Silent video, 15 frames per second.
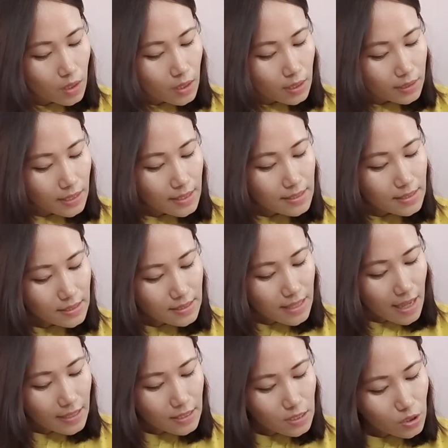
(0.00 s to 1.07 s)
Next is
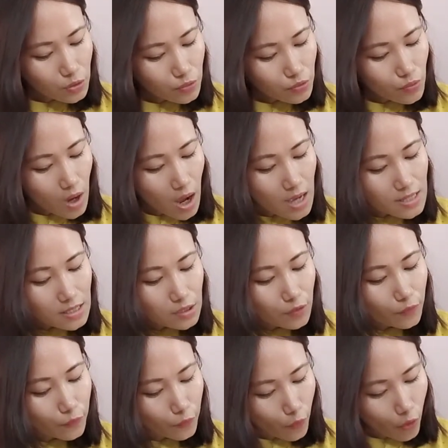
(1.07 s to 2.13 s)
can is used to ask
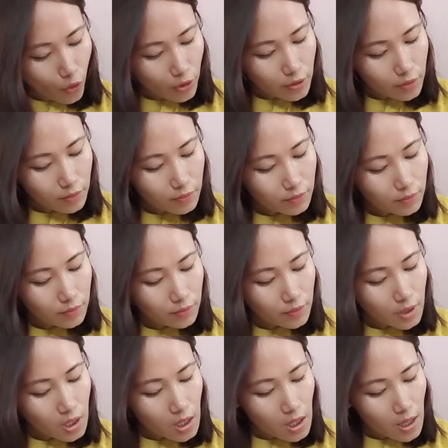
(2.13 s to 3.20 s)
for
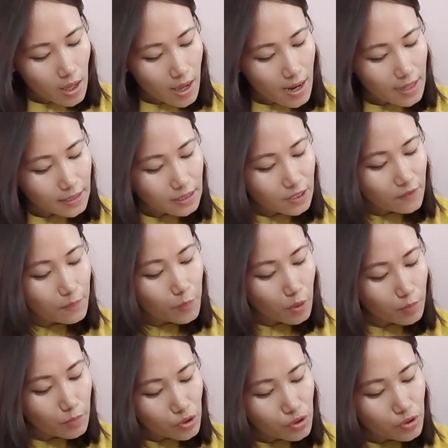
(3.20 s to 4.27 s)
and give
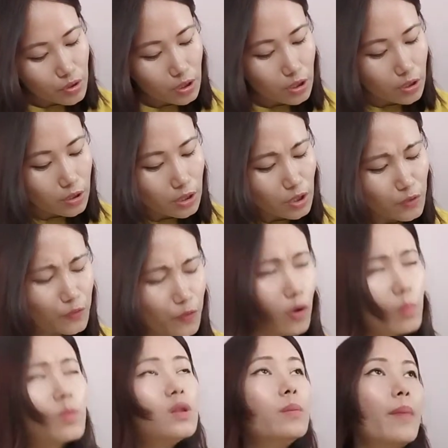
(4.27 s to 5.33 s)
permission in an
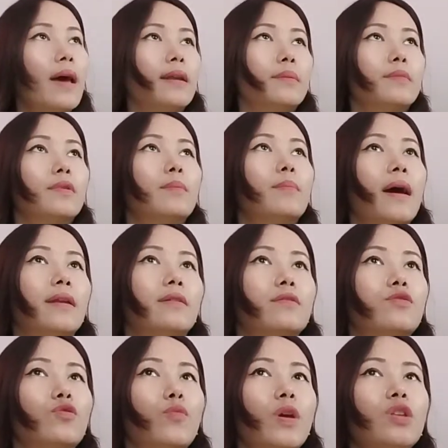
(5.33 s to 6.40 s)
informal manner.
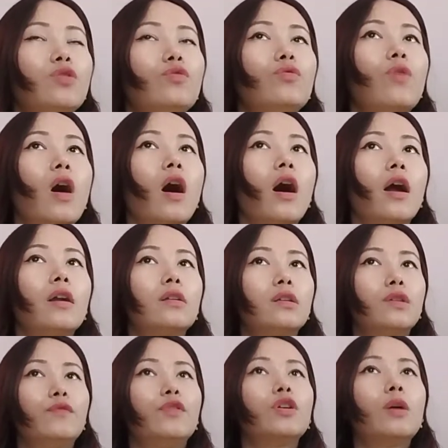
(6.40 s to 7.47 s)
So when you are
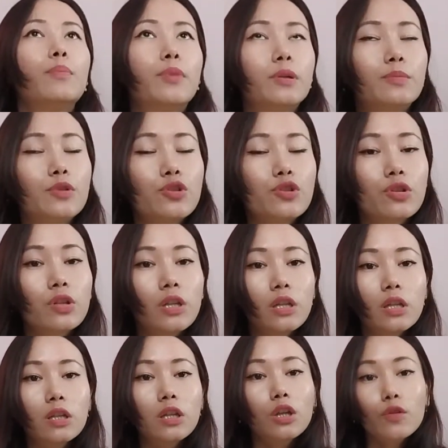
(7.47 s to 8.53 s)
giving a permission in
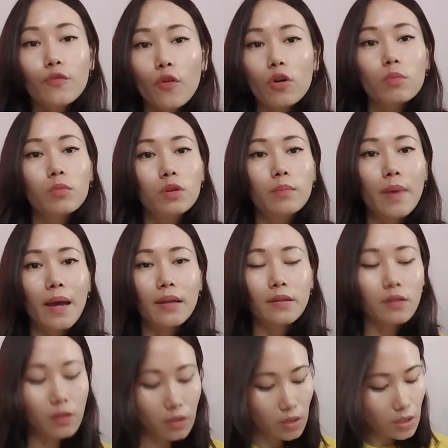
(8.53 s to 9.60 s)
an informal
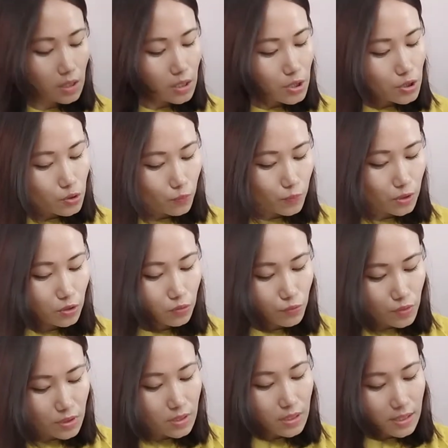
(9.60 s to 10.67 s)
manner, so we
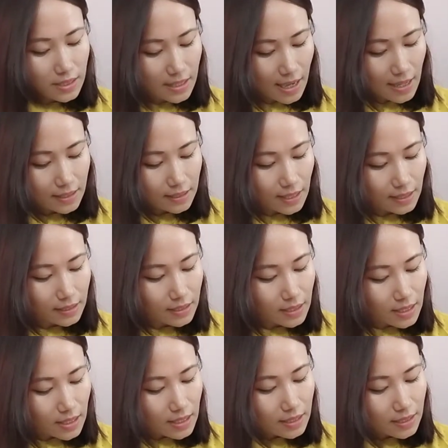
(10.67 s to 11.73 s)
use can. Like,
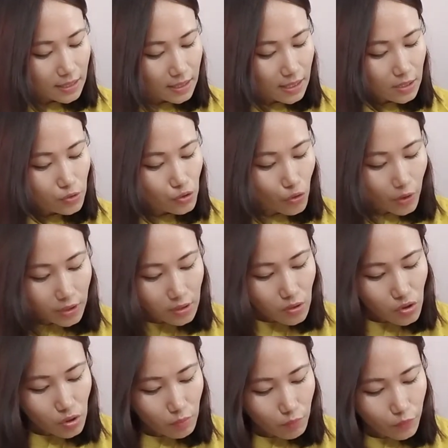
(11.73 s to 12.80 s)
can I join the
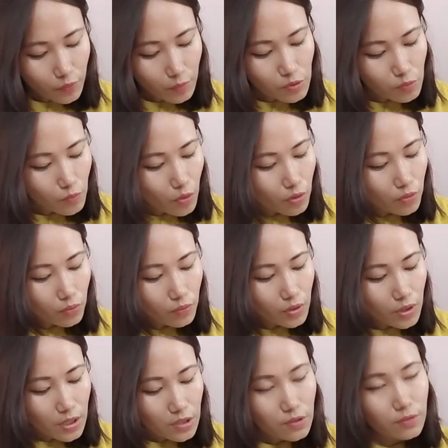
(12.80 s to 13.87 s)
gym from tomorrow?
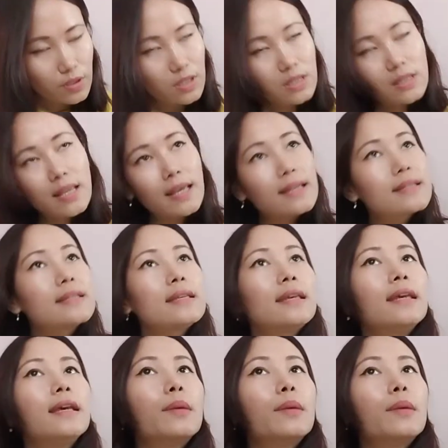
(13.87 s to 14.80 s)
So this is like seeking a